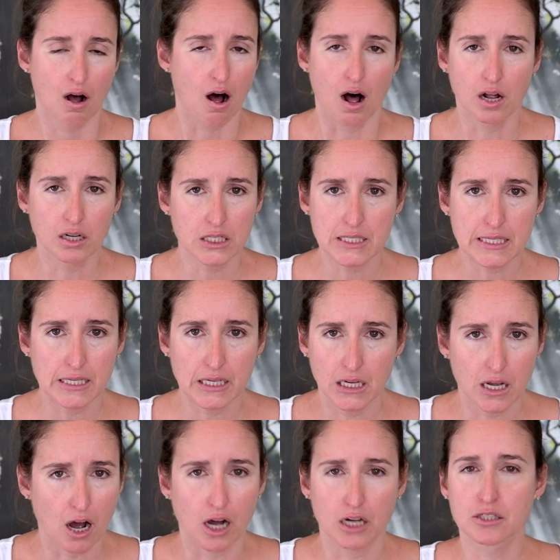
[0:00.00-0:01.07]

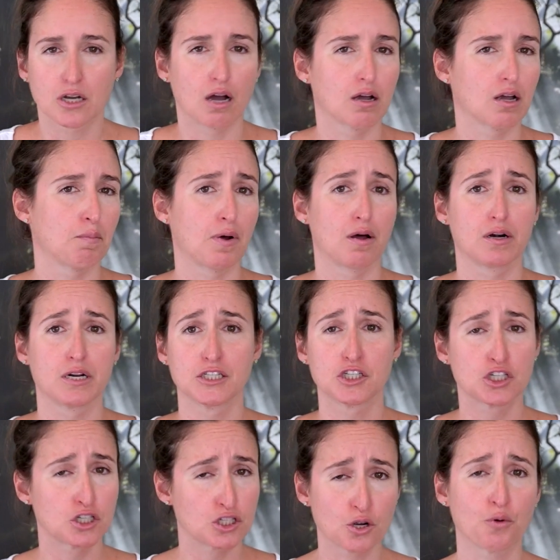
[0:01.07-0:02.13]
Honestly, I talk about it
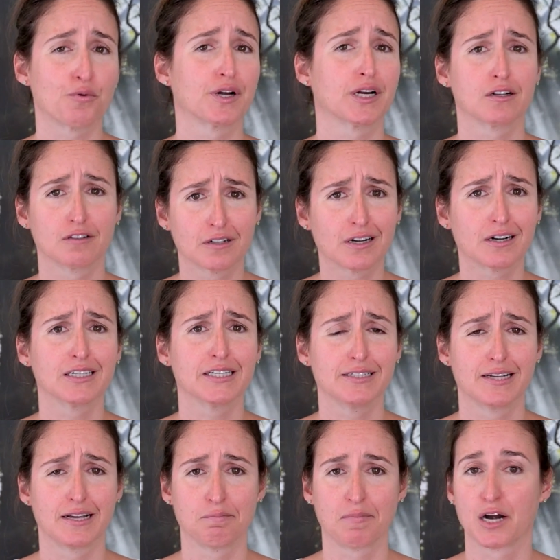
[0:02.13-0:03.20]
so regularly
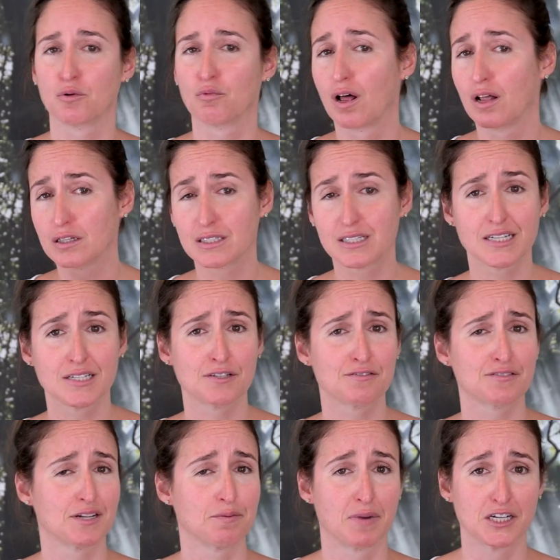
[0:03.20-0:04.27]
that my relatives
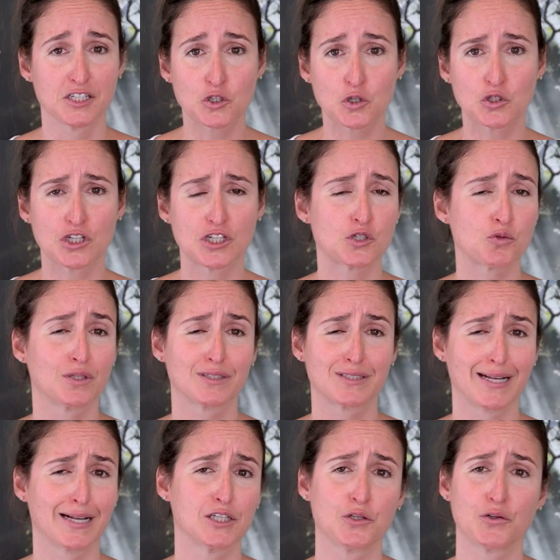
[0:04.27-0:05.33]
and my students will
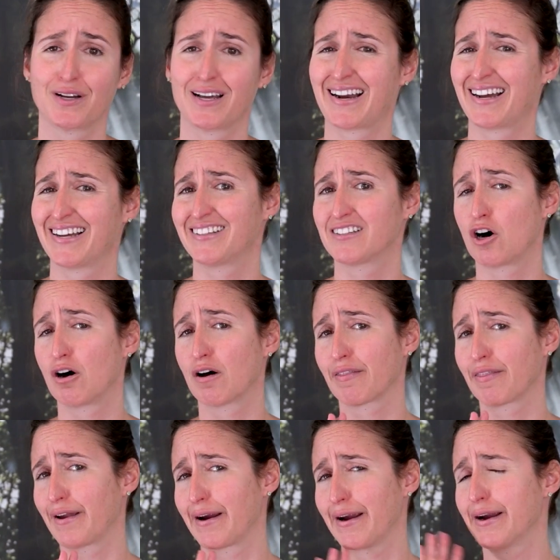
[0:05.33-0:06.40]
tell you that I talk
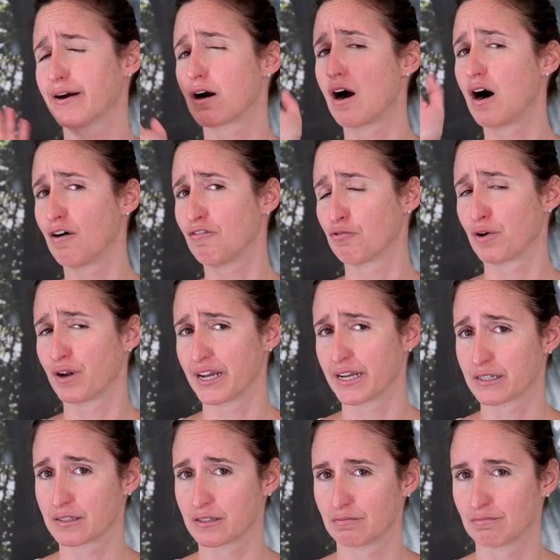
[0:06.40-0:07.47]
their ear off with it.
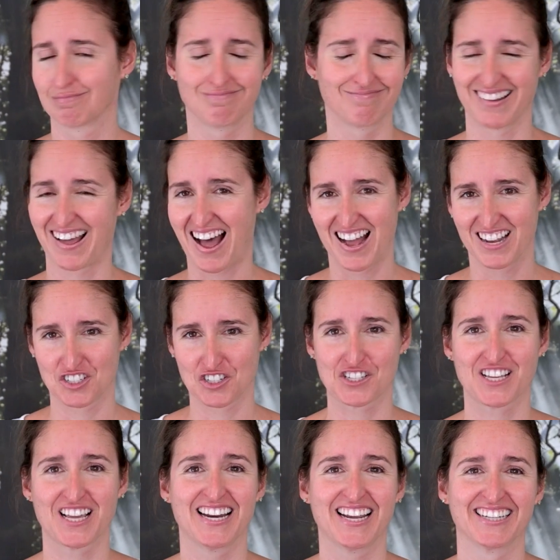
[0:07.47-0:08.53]
Nah, just
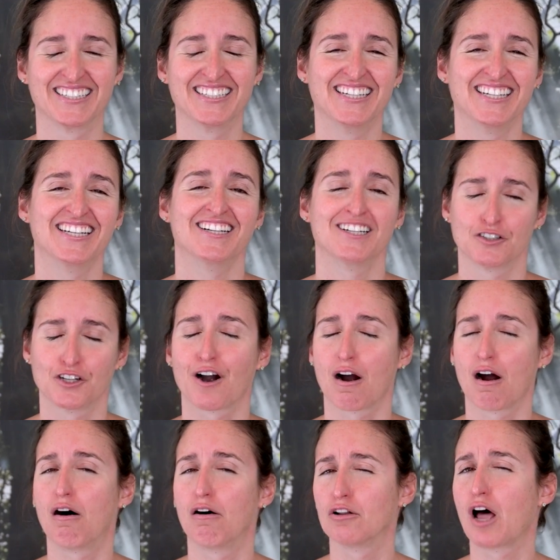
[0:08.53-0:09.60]
kidding. They're
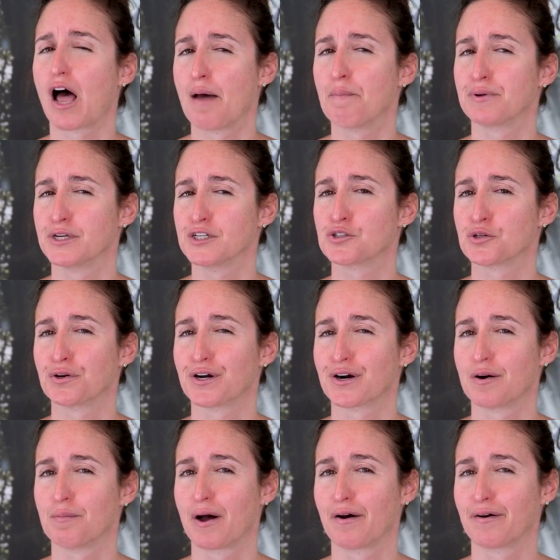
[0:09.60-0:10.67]
all happy to
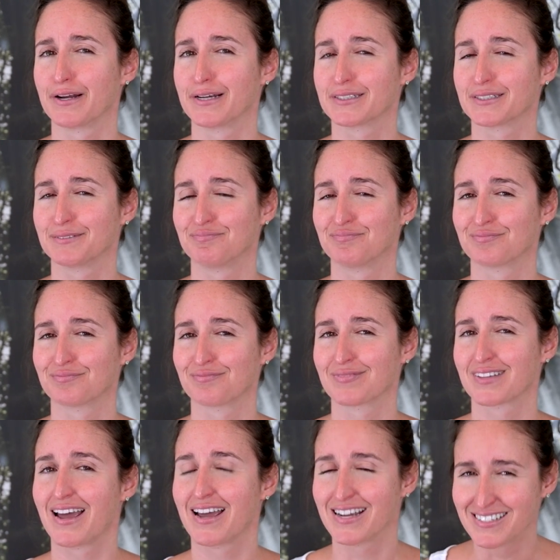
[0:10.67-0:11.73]
hear about it.
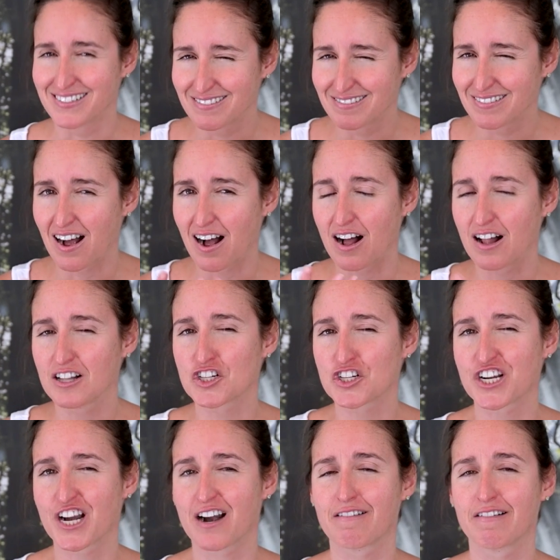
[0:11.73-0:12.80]
And I'll
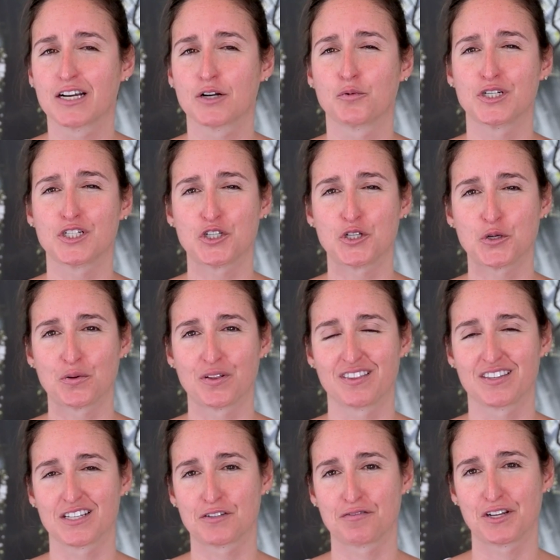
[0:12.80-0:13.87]
share it with you in
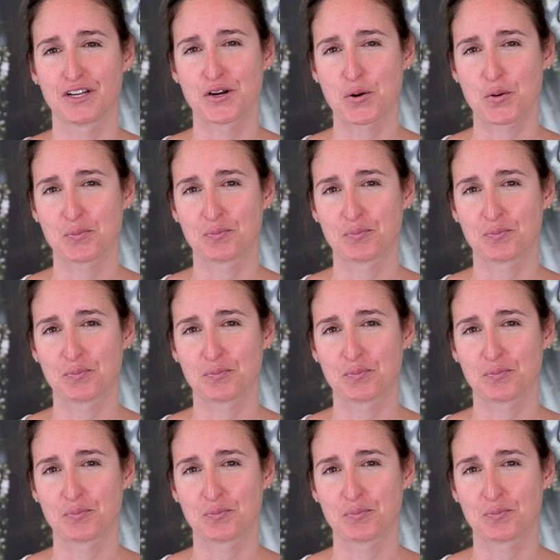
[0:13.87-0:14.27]
this video.